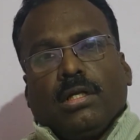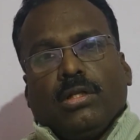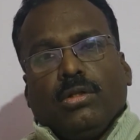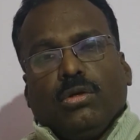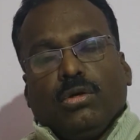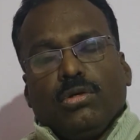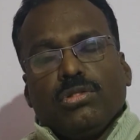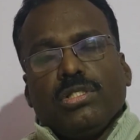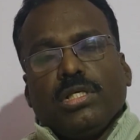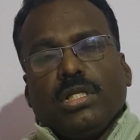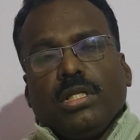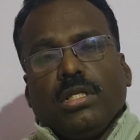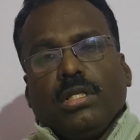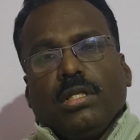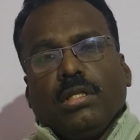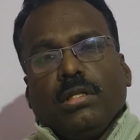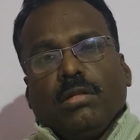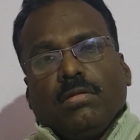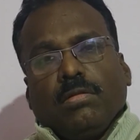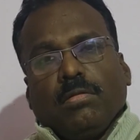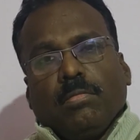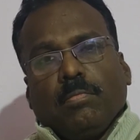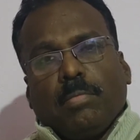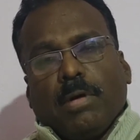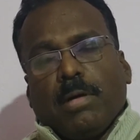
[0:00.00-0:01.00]

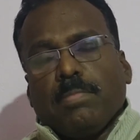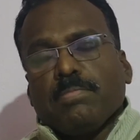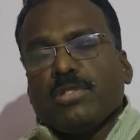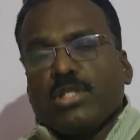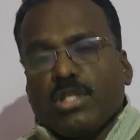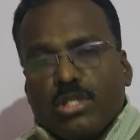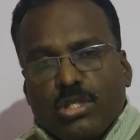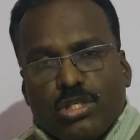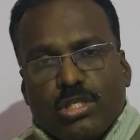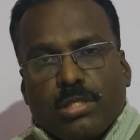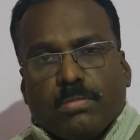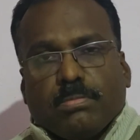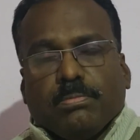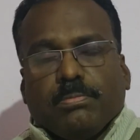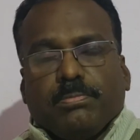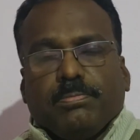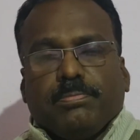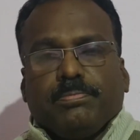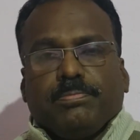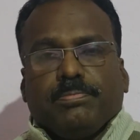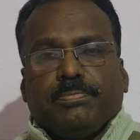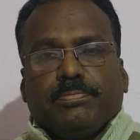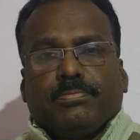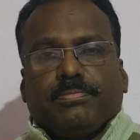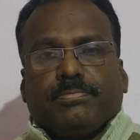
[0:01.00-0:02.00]
nozzle pump system
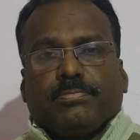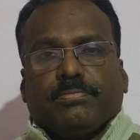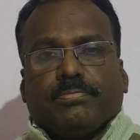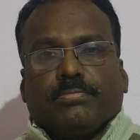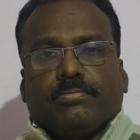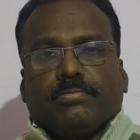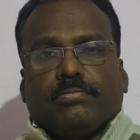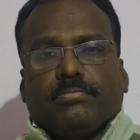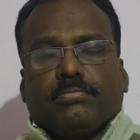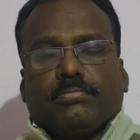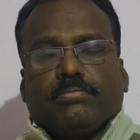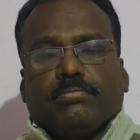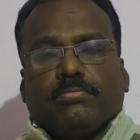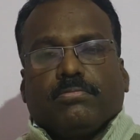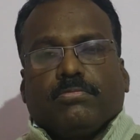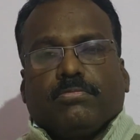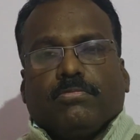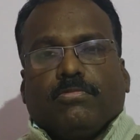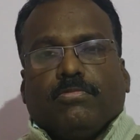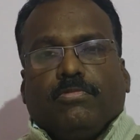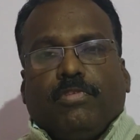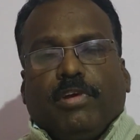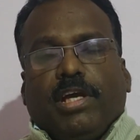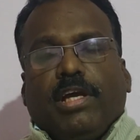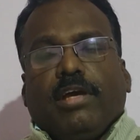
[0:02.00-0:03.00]

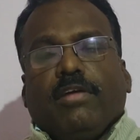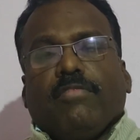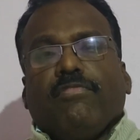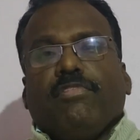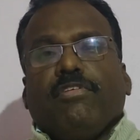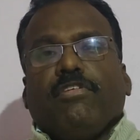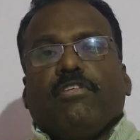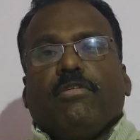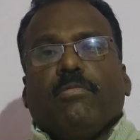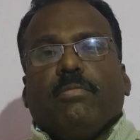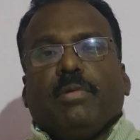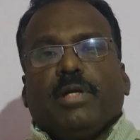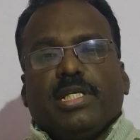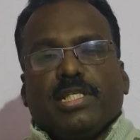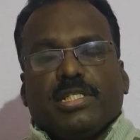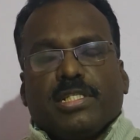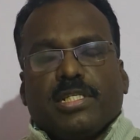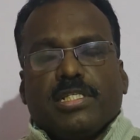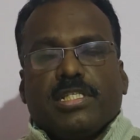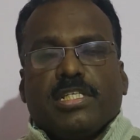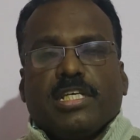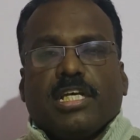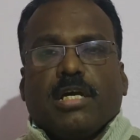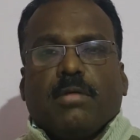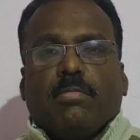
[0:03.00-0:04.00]
where we will be
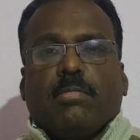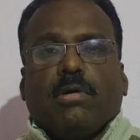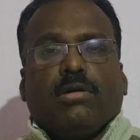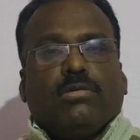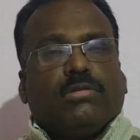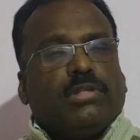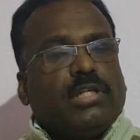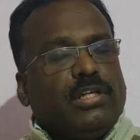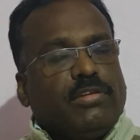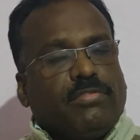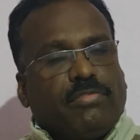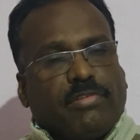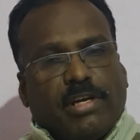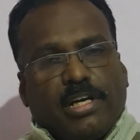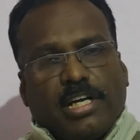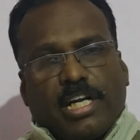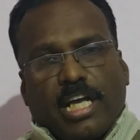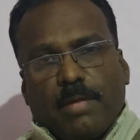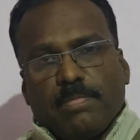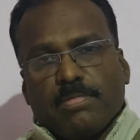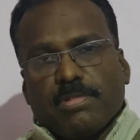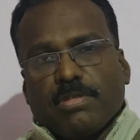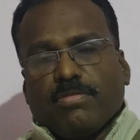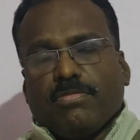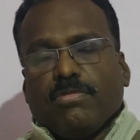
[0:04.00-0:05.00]
discussing about the different
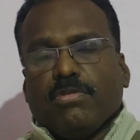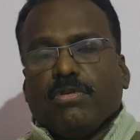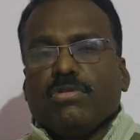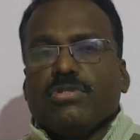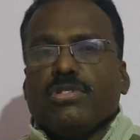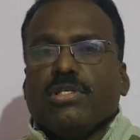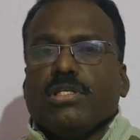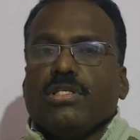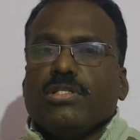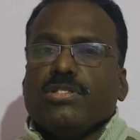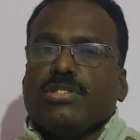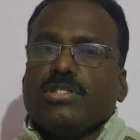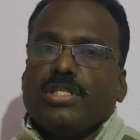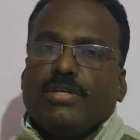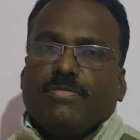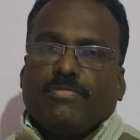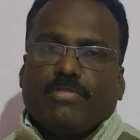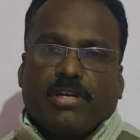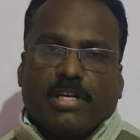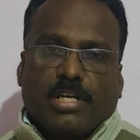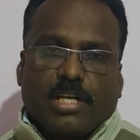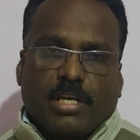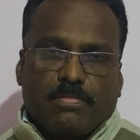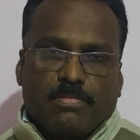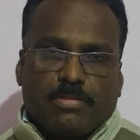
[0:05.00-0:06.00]
types of nozzles, the
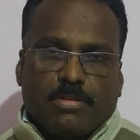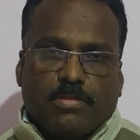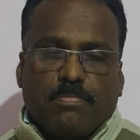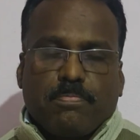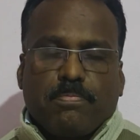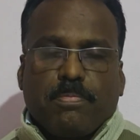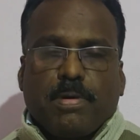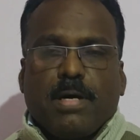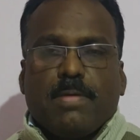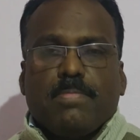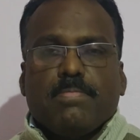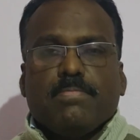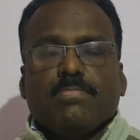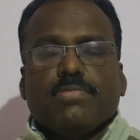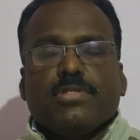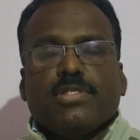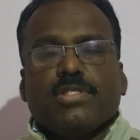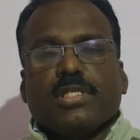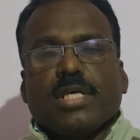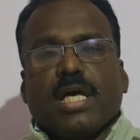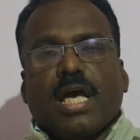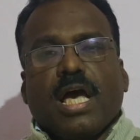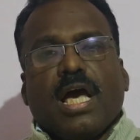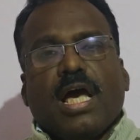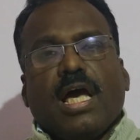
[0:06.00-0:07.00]
different types of
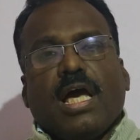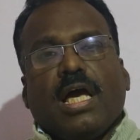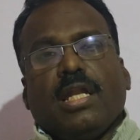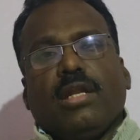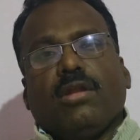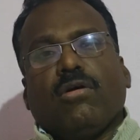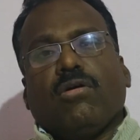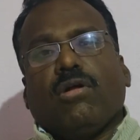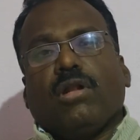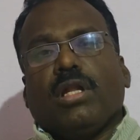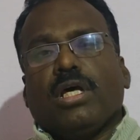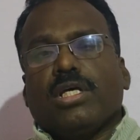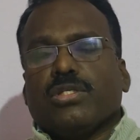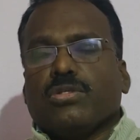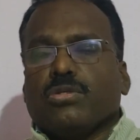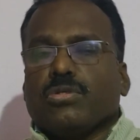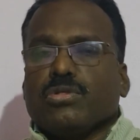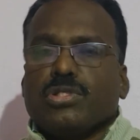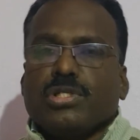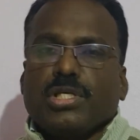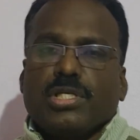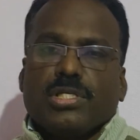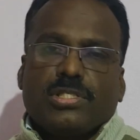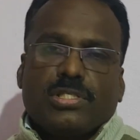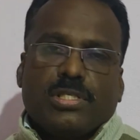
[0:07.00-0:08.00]
pumps and all
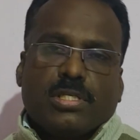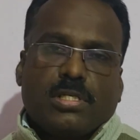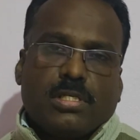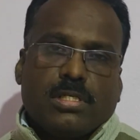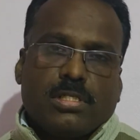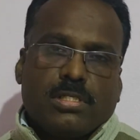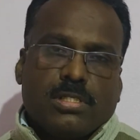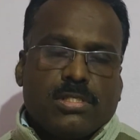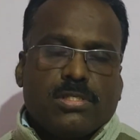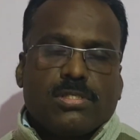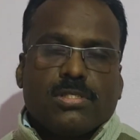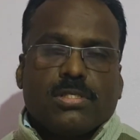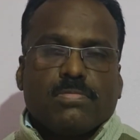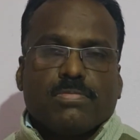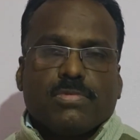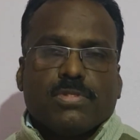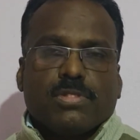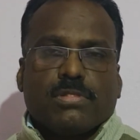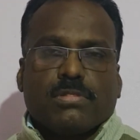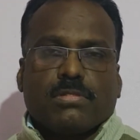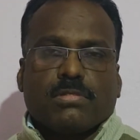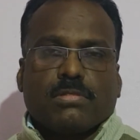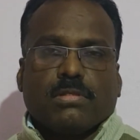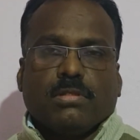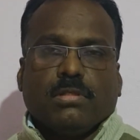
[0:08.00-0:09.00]
associated
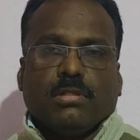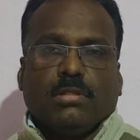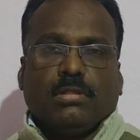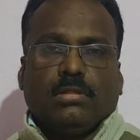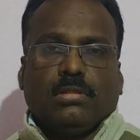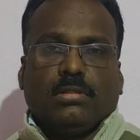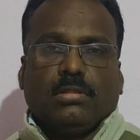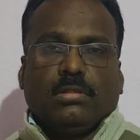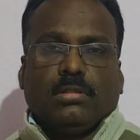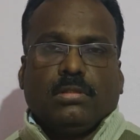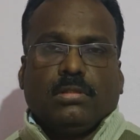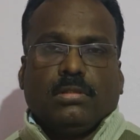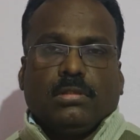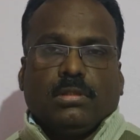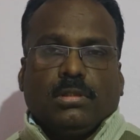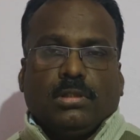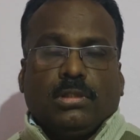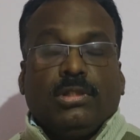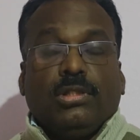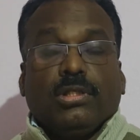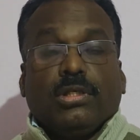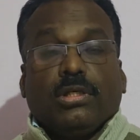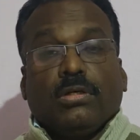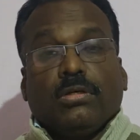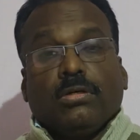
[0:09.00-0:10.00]
systems.
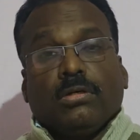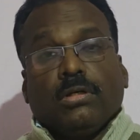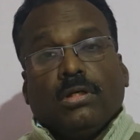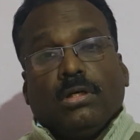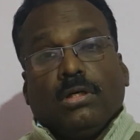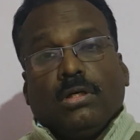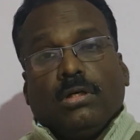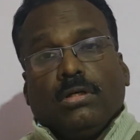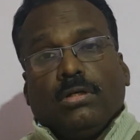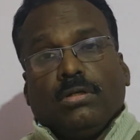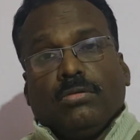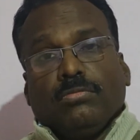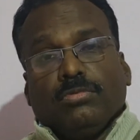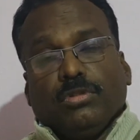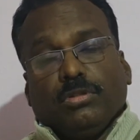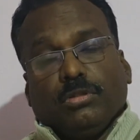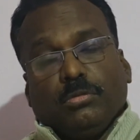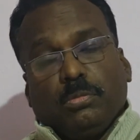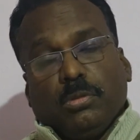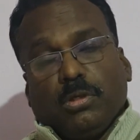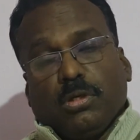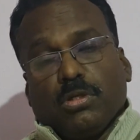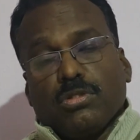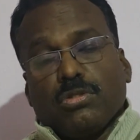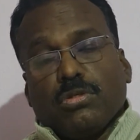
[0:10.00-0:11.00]
Here, we will
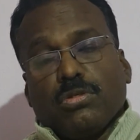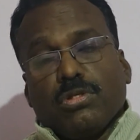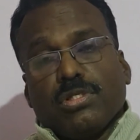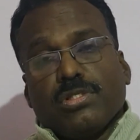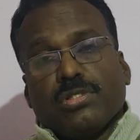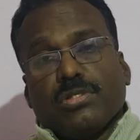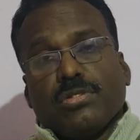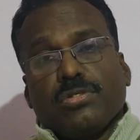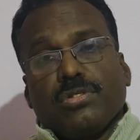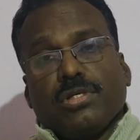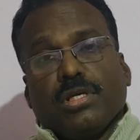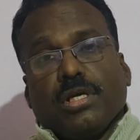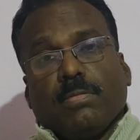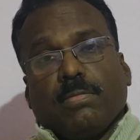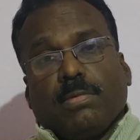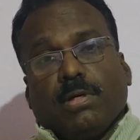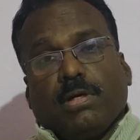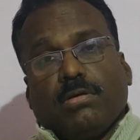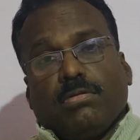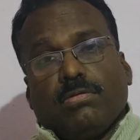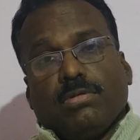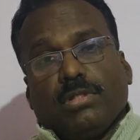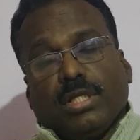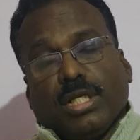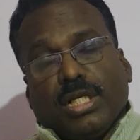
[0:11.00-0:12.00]
be also discussing
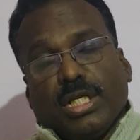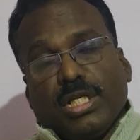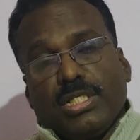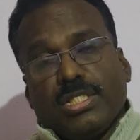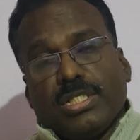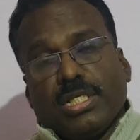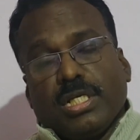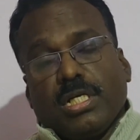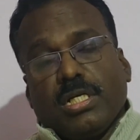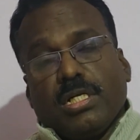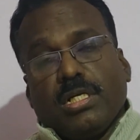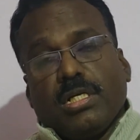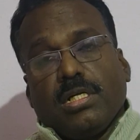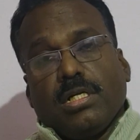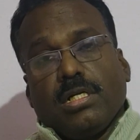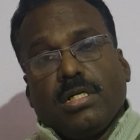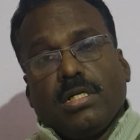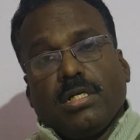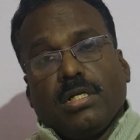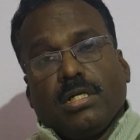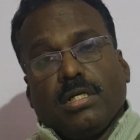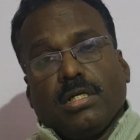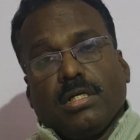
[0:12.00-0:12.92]
about the recent